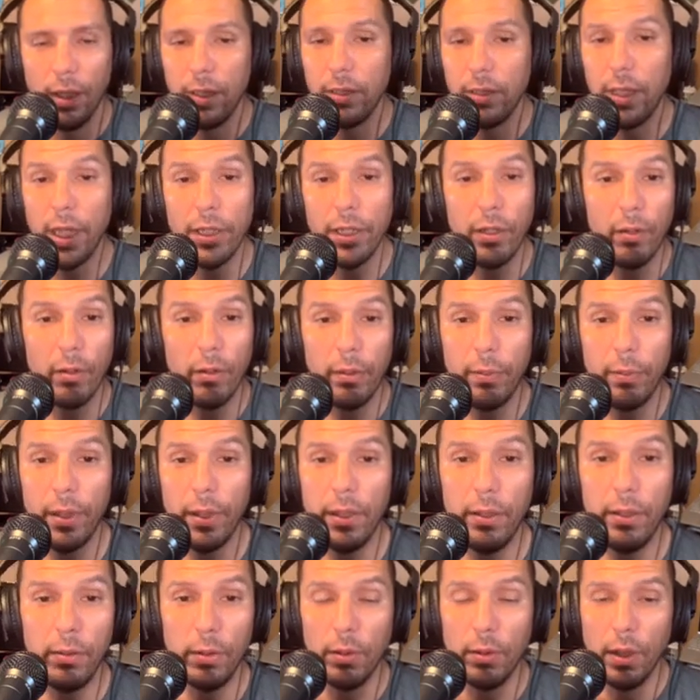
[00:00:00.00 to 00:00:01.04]
Thank you, everybody
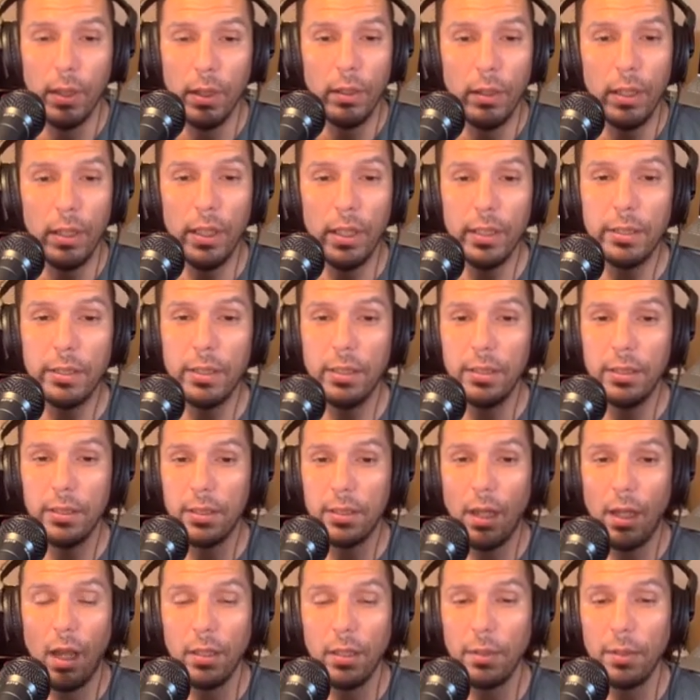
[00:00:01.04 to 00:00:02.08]
who listens
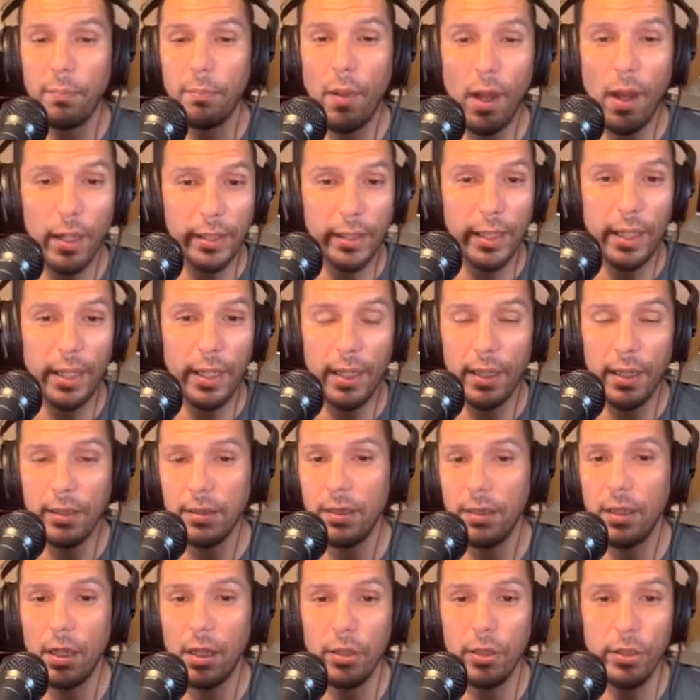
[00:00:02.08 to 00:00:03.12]
on the podcast
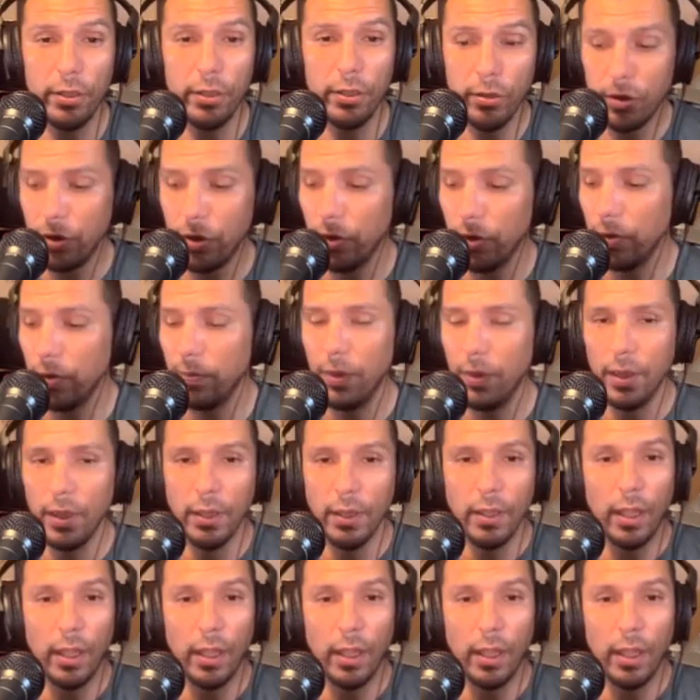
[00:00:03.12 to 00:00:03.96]
and on YouTube.